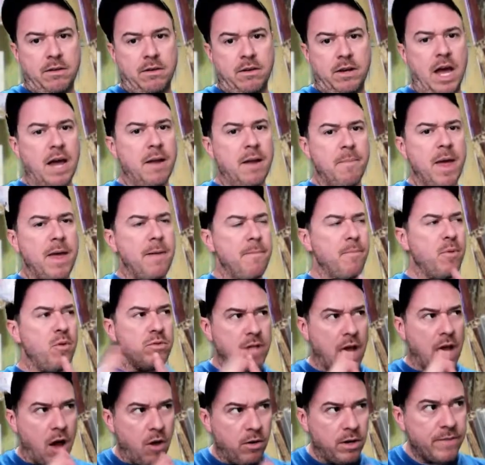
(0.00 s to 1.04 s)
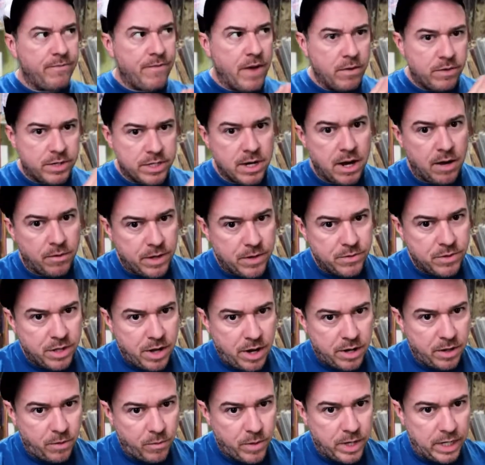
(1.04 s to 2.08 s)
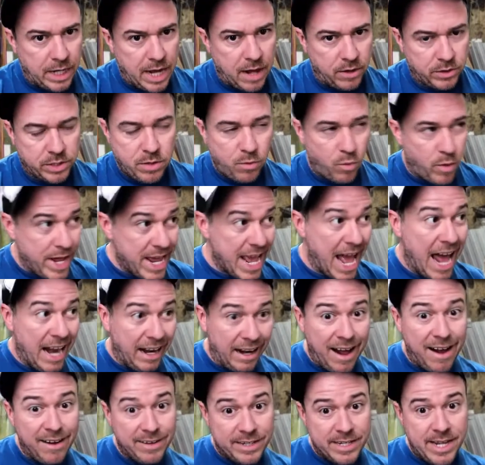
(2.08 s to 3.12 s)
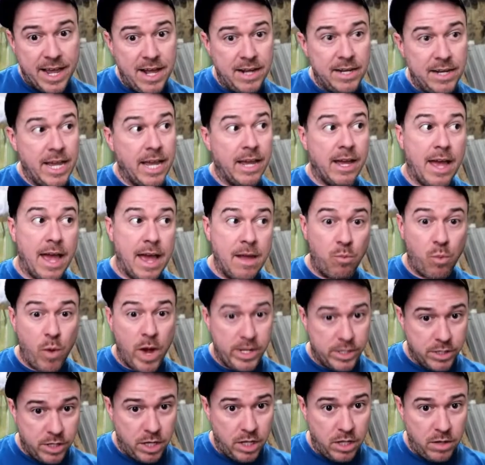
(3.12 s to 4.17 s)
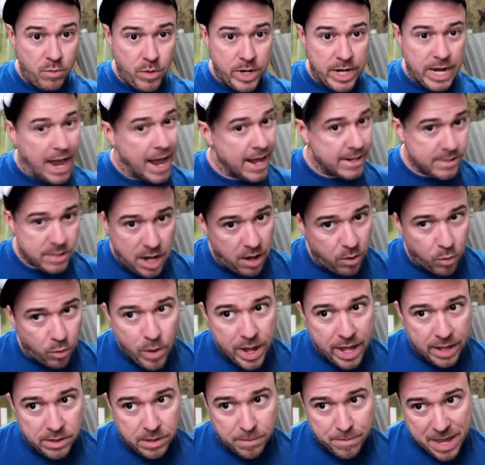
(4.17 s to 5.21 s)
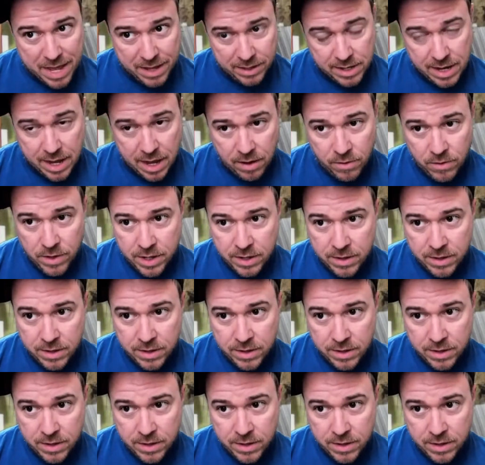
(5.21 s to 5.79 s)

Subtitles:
A lot of people was only focusing on those studies that we lost. We got a lot of talent, and Wes Goodwin has not wet the bed, y'all.